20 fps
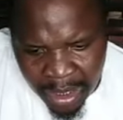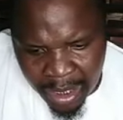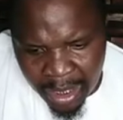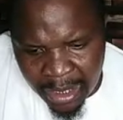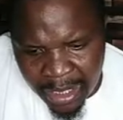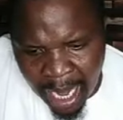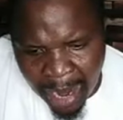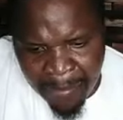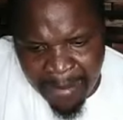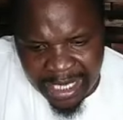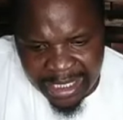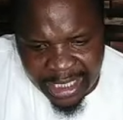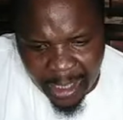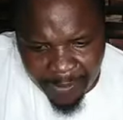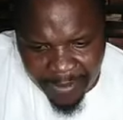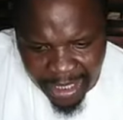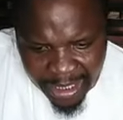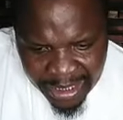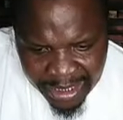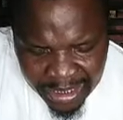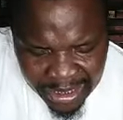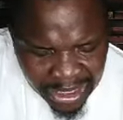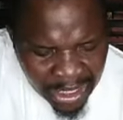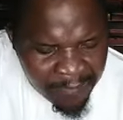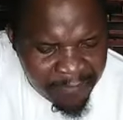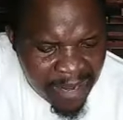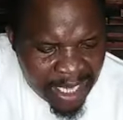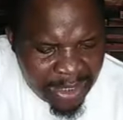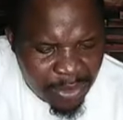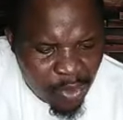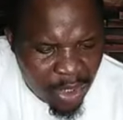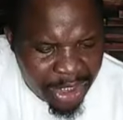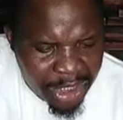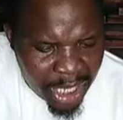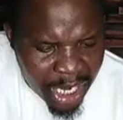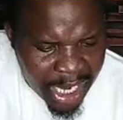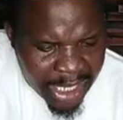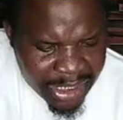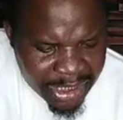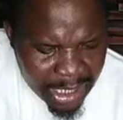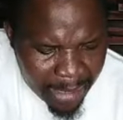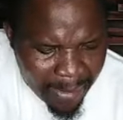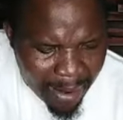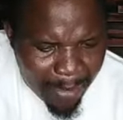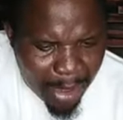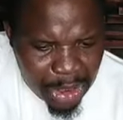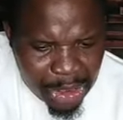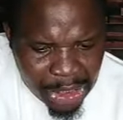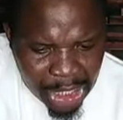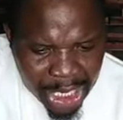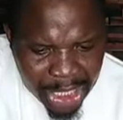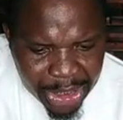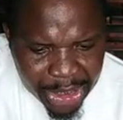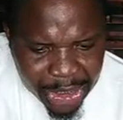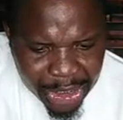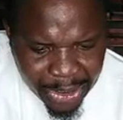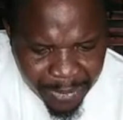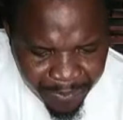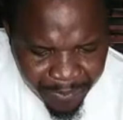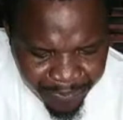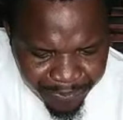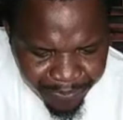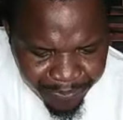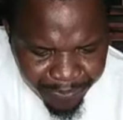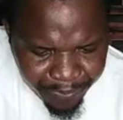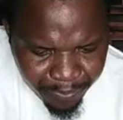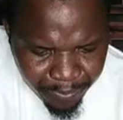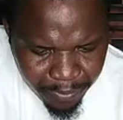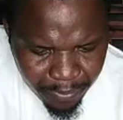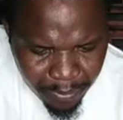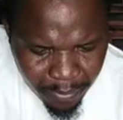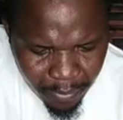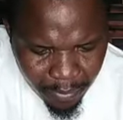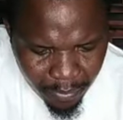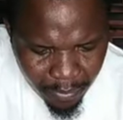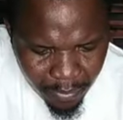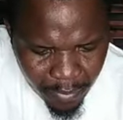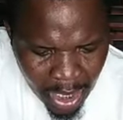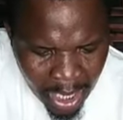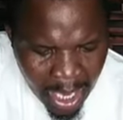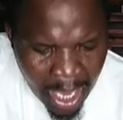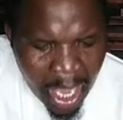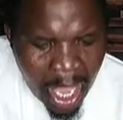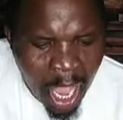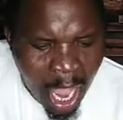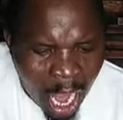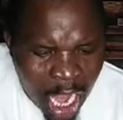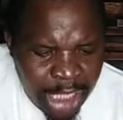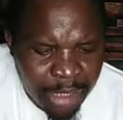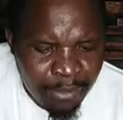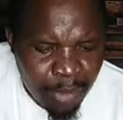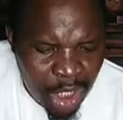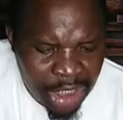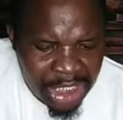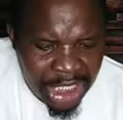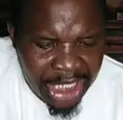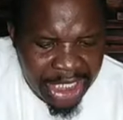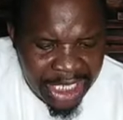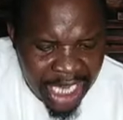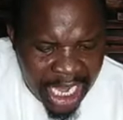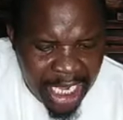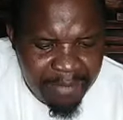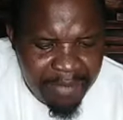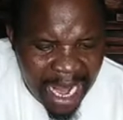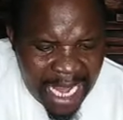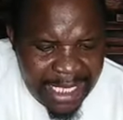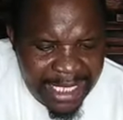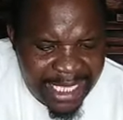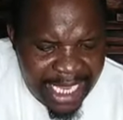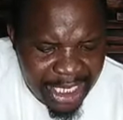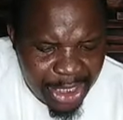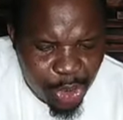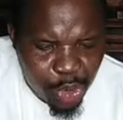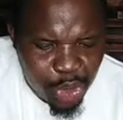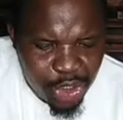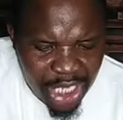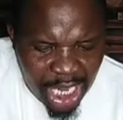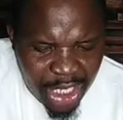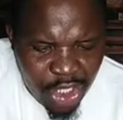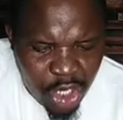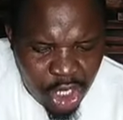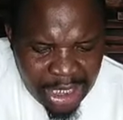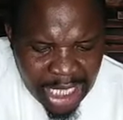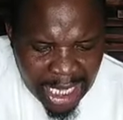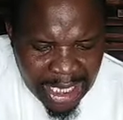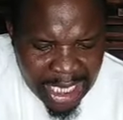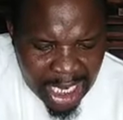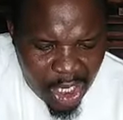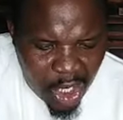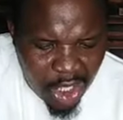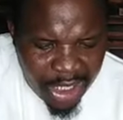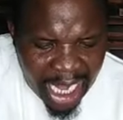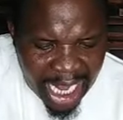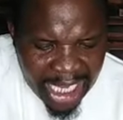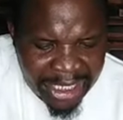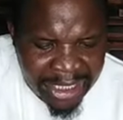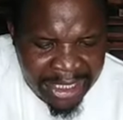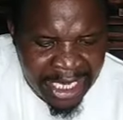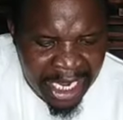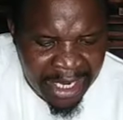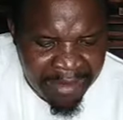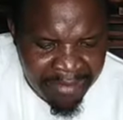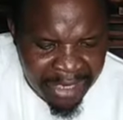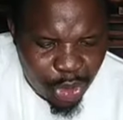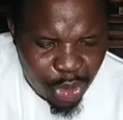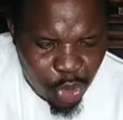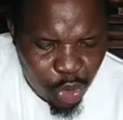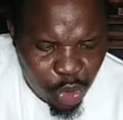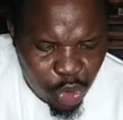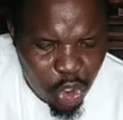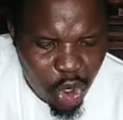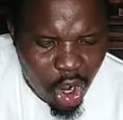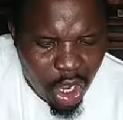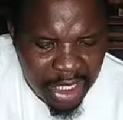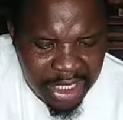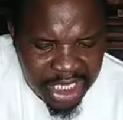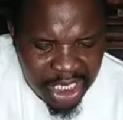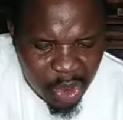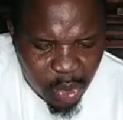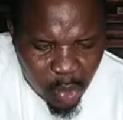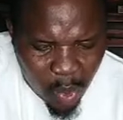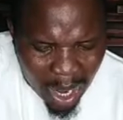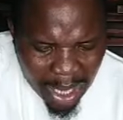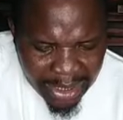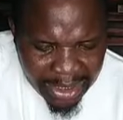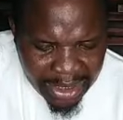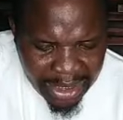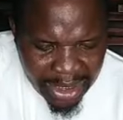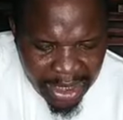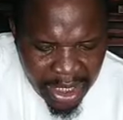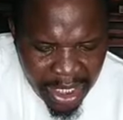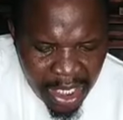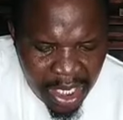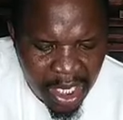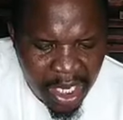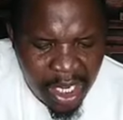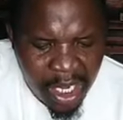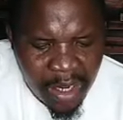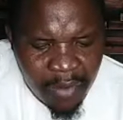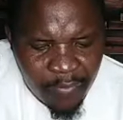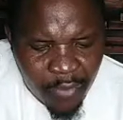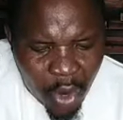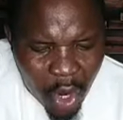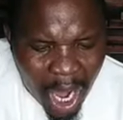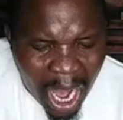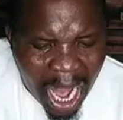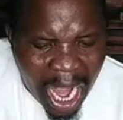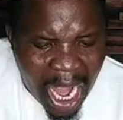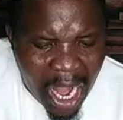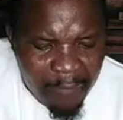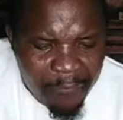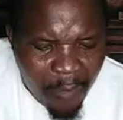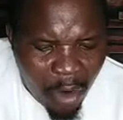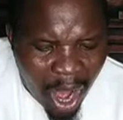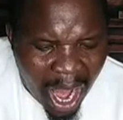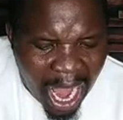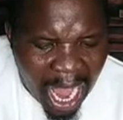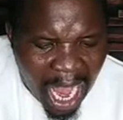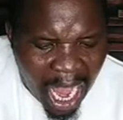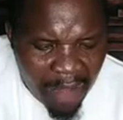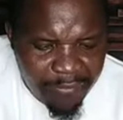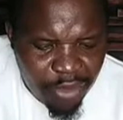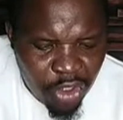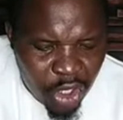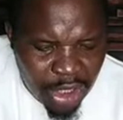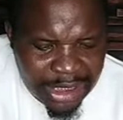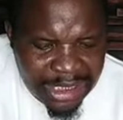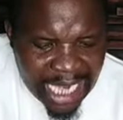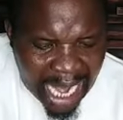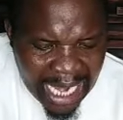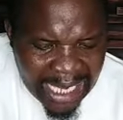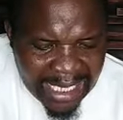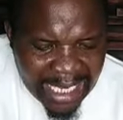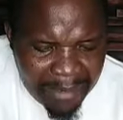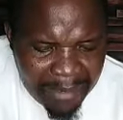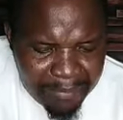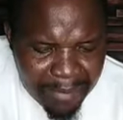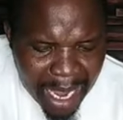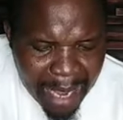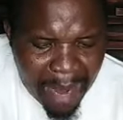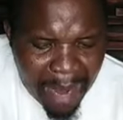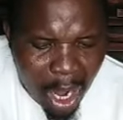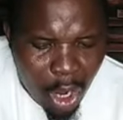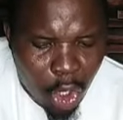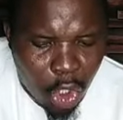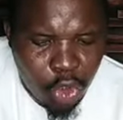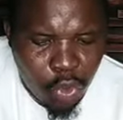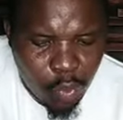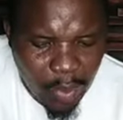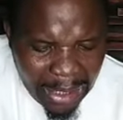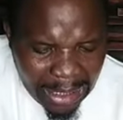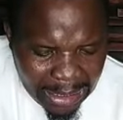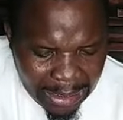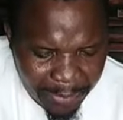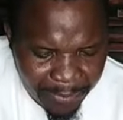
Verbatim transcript: Numbers chapter 16, verse 28. The Bible says, and Moses said, By this you shall know that the Lord has sent me to do all these works, for I, for I have not done them by my own will.